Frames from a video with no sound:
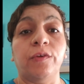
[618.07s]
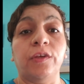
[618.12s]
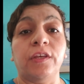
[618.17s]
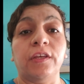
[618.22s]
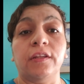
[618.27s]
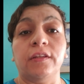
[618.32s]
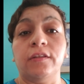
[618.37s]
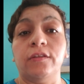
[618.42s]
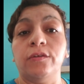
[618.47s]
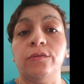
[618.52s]

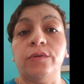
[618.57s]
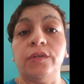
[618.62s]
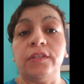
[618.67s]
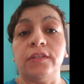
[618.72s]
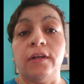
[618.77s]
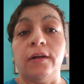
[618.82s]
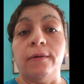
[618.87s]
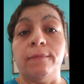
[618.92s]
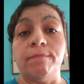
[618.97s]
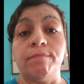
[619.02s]
can do it
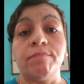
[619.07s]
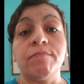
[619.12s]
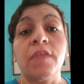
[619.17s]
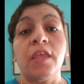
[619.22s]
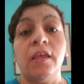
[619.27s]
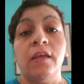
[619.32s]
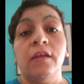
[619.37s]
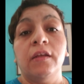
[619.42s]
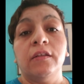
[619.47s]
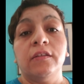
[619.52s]

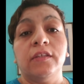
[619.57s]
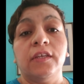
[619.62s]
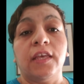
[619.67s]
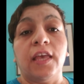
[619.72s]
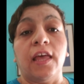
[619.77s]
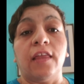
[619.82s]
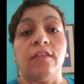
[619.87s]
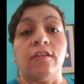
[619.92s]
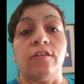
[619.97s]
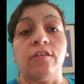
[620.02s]

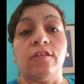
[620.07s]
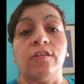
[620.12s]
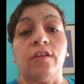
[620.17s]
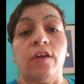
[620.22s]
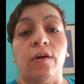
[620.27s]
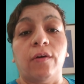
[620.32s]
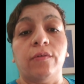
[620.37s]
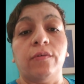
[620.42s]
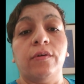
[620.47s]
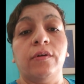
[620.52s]
together.
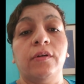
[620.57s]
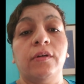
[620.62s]
So